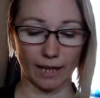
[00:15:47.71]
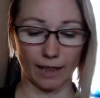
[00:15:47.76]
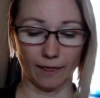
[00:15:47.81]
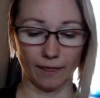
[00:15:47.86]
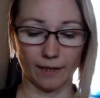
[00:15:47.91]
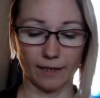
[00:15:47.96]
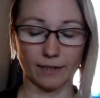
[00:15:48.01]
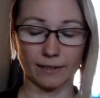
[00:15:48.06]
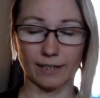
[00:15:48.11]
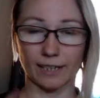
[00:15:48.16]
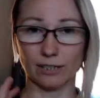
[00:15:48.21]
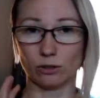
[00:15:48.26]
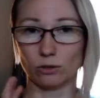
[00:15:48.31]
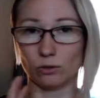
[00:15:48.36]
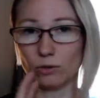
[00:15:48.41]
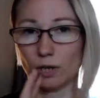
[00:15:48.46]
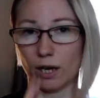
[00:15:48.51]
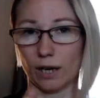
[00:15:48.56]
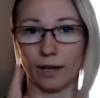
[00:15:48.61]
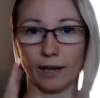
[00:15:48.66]
This I do
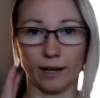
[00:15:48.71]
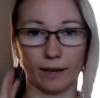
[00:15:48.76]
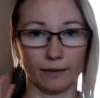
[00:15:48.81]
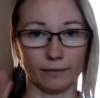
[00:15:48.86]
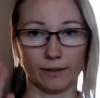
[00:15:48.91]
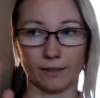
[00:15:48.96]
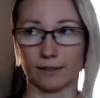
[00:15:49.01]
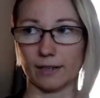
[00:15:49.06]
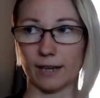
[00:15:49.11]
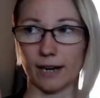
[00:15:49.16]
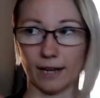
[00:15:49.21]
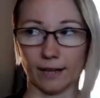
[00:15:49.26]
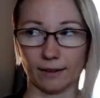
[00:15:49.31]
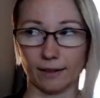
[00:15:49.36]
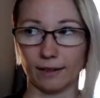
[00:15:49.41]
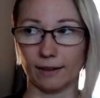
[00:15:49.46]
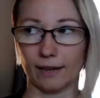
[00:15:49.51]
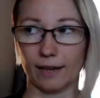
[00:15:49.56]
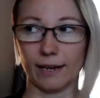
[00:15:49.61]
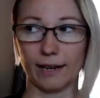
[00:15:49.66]
not have
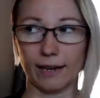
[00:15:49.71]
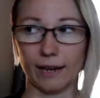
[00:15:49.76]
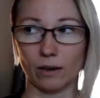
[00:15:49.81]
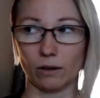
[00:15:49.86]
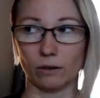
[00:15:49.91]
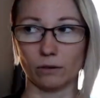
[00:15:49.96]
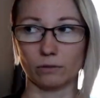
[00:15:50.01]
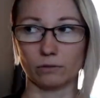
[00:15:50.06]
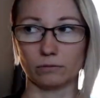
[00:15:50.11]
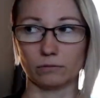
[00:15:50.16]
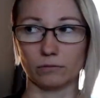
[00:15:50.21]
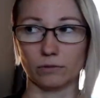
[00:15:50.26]
exactly laid out